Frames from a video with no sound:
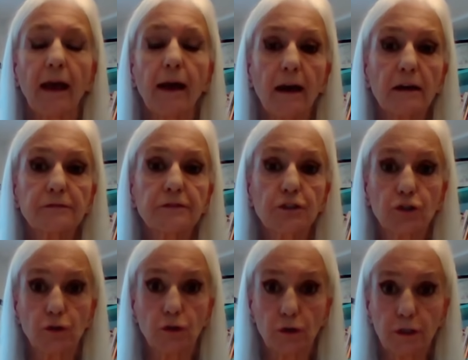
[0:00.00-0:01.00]

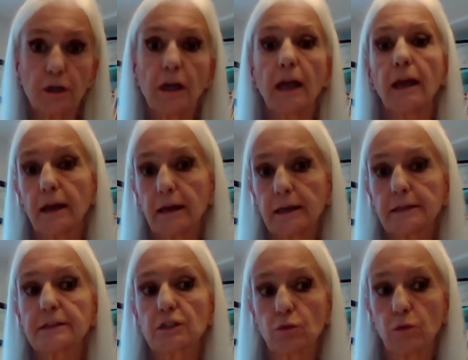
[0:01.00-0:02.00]
after
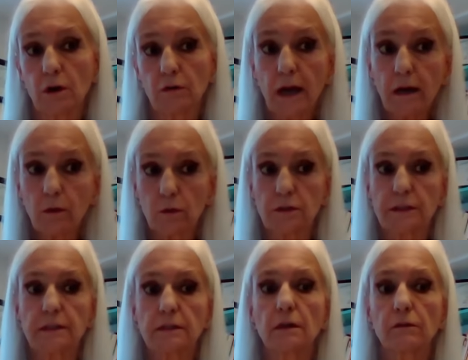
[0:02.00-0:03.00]
8 to 12
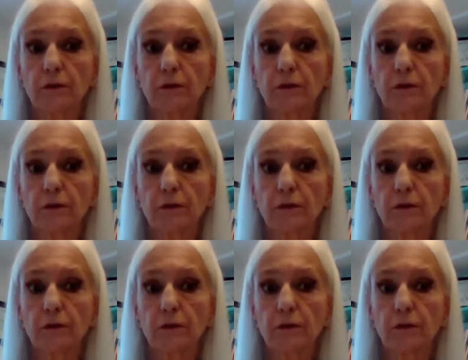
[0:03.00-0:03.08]
hours